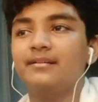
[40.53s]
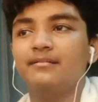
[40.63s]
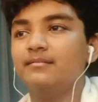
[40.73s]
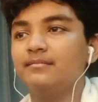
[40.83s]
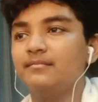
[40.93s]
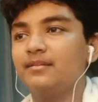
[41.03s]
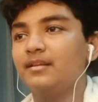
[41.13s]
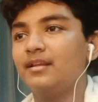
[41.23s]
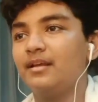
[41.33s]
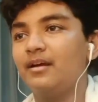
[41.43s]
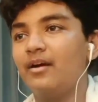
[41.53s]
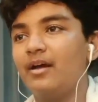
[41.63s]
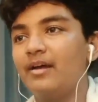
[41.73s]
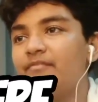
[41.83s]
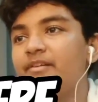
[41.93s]
than
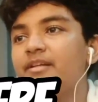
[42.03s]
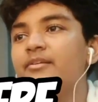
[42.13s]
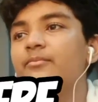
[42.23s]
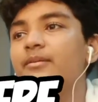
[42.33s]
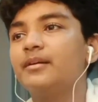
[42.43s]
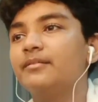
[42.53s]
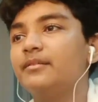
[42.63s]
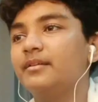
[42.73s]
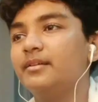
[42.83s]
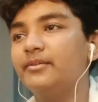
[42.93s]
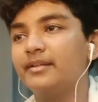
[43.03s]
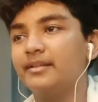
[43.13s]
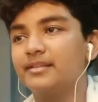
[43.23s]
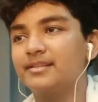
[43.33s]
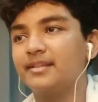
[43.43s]
every cuber out there doing the